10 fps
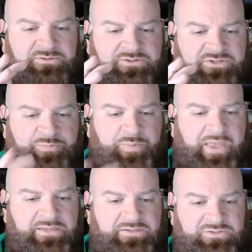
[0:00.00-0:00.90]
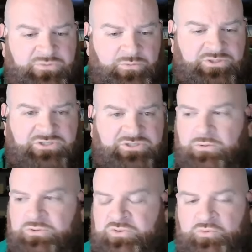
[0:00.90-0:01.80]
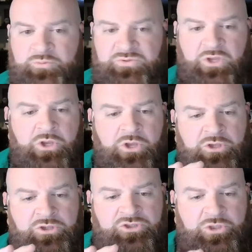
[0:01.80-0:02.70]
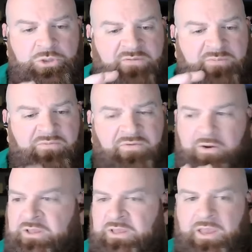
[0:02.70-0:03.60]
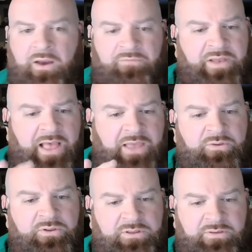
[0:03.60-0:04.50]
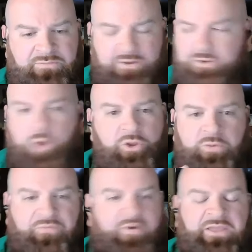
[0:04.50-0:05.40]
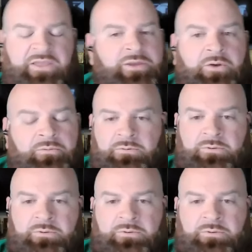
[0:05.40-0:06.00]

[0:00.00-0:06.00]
space with Sheryl Swoopes, so you have to be very careful in how you deliver it. No, you fucking don't.